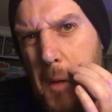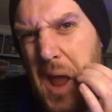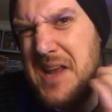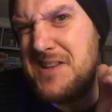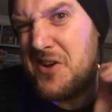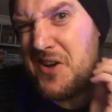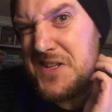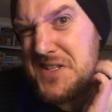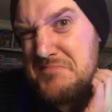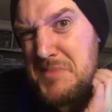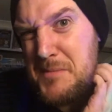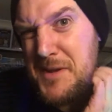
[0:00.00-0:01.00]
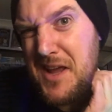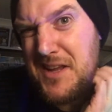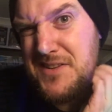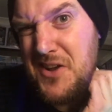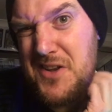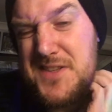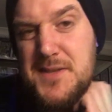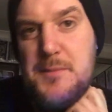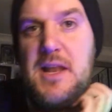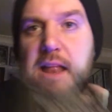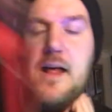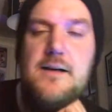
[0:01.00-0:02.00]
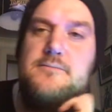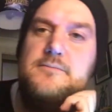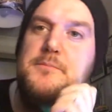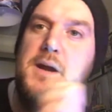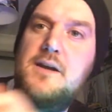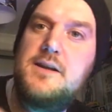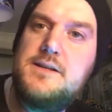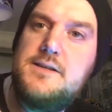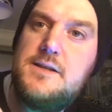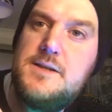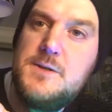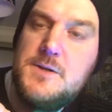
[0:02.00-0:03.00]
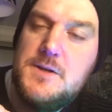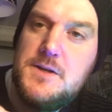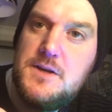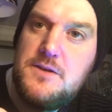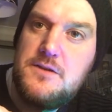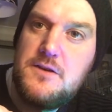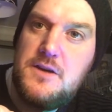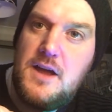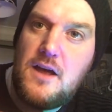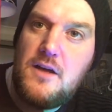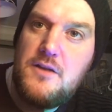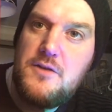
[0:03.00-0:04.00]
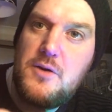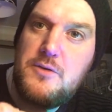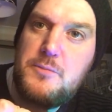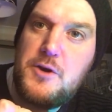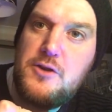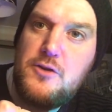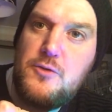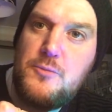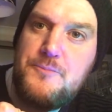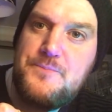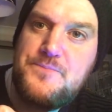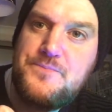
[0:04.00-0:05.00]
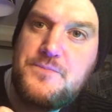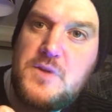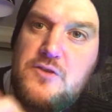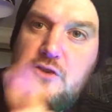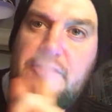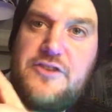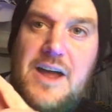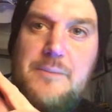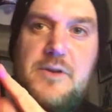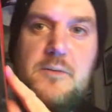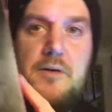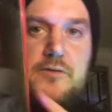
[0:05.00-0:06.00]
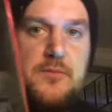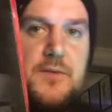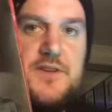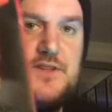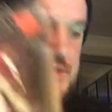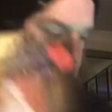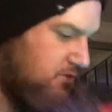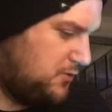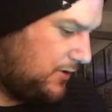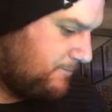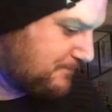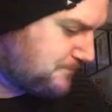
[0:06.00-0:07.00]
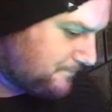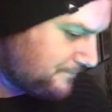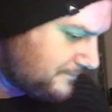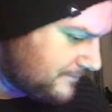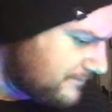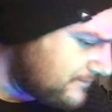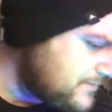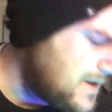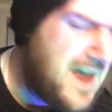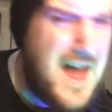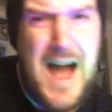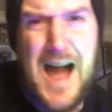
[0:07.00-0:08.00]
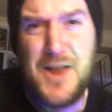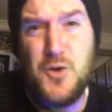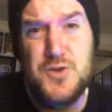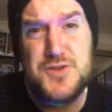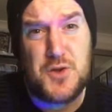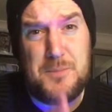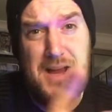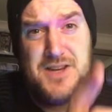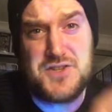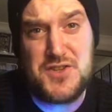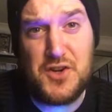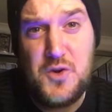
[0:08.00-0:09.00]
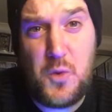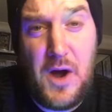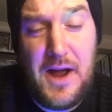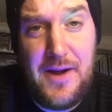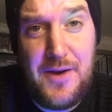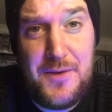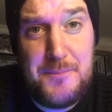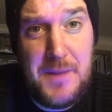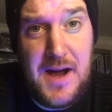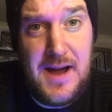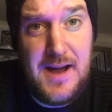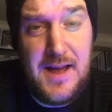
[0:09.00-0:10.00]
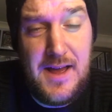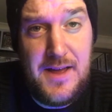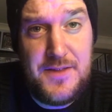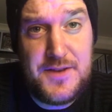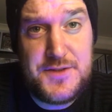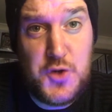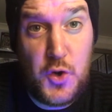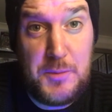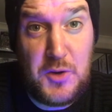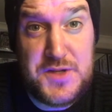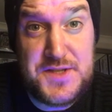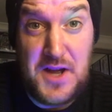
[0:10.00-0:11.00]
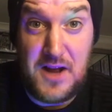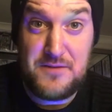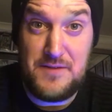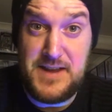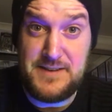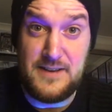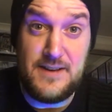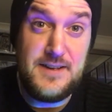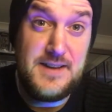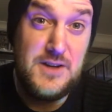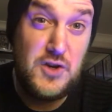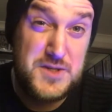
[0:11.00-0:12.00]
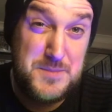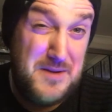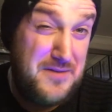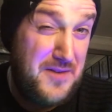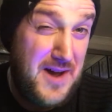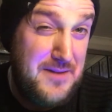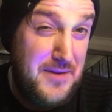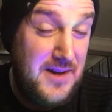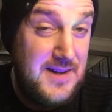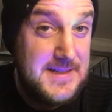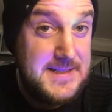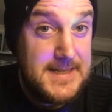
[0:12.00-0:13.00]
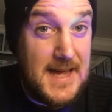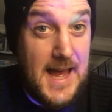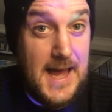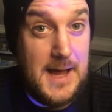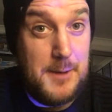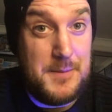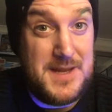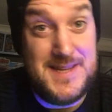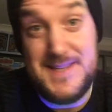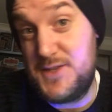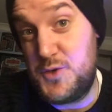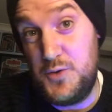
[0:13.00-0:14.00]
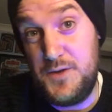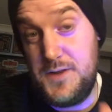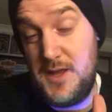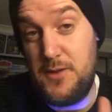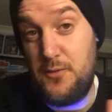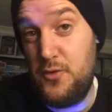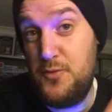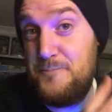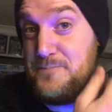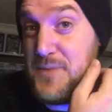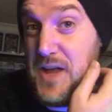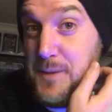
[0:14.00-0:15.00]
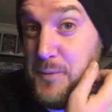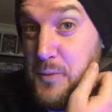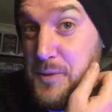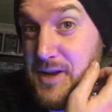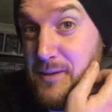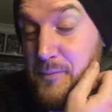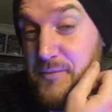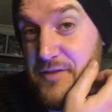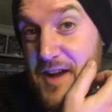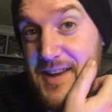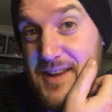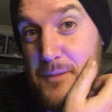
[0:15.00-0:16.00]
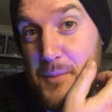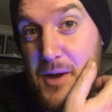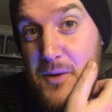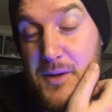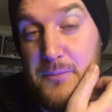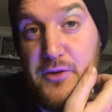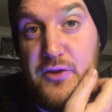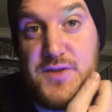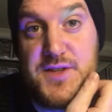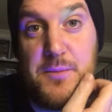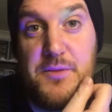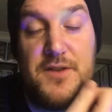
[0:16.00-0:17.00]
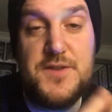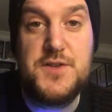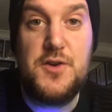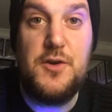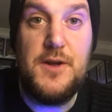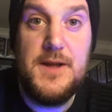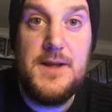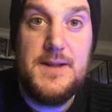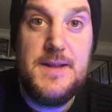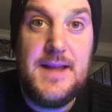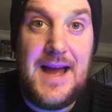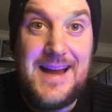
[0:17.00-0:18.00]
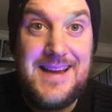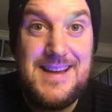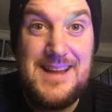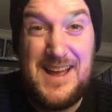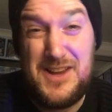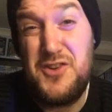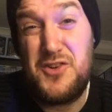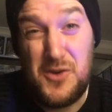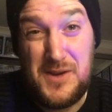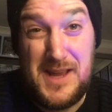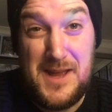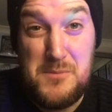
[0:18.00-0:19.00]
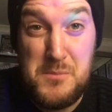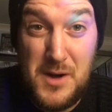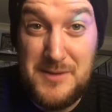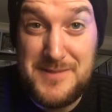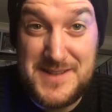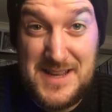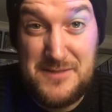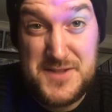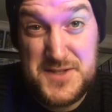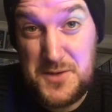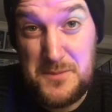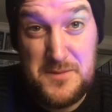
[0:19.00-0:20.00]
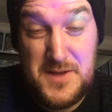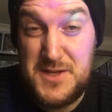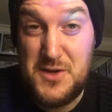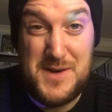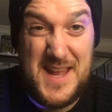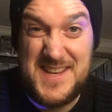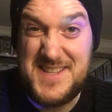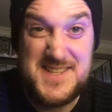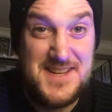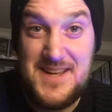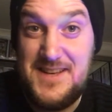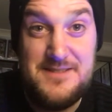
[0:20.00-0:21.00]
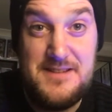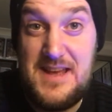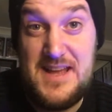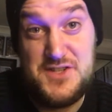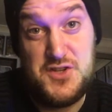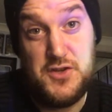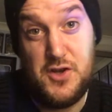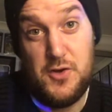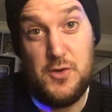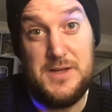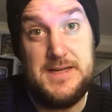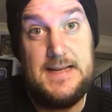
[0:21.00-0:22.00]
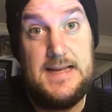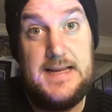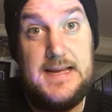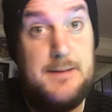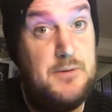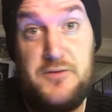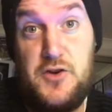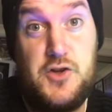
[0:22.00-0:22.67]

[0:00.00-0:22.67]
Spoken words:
$8, maybe $9, something like that, American. So yeah, I thought it was pretty cool. So I snapped him up from the Disney store. I also managed to acquire my the toy box Darth Vader. He cost me a £5. He's through in the other room at the moment. I'm fanning about him doing something, so I could go and get him, but I'd have to stop the video and edit it, and as you know, I'm not